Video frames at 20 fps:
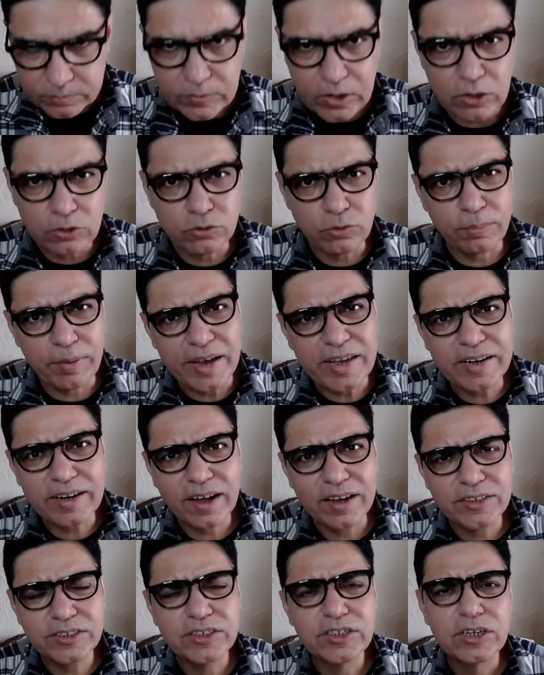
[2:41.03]
So by and
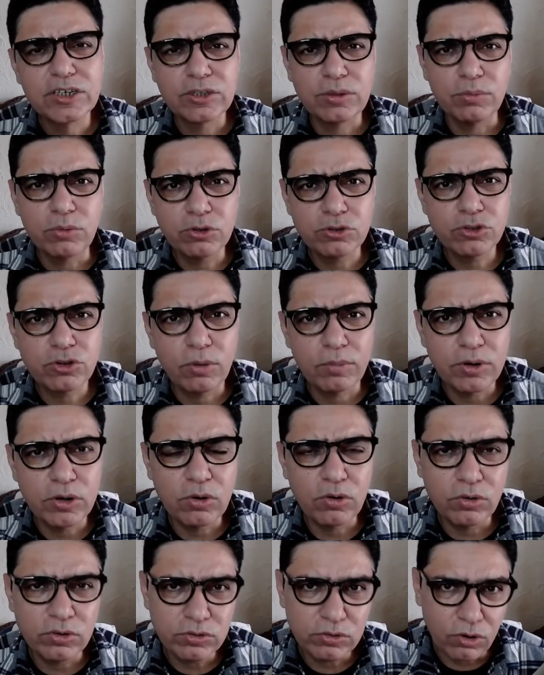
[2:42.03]
large, the most common
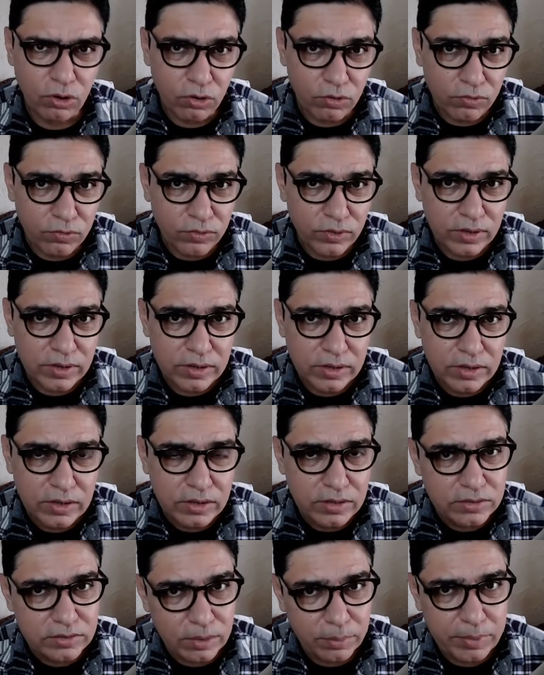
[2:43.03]
cause of
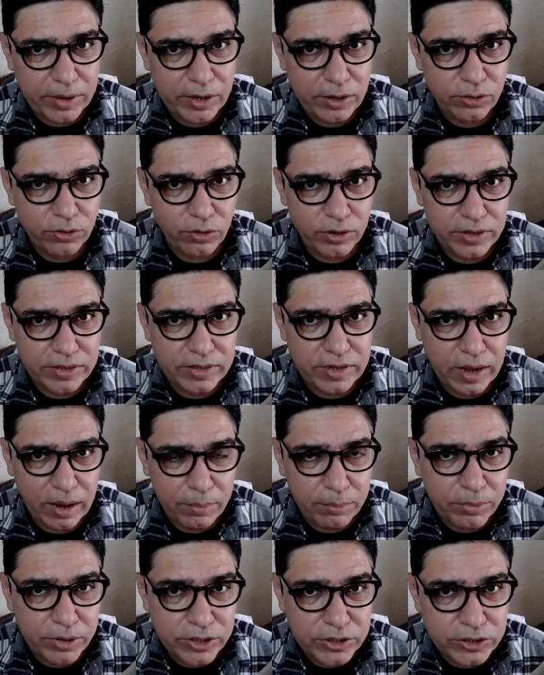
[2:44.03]
subarachnoid
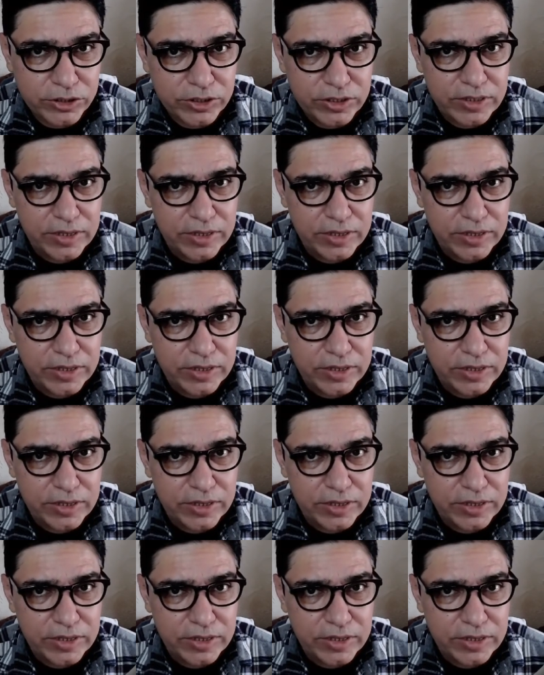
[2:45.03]
haemorrhage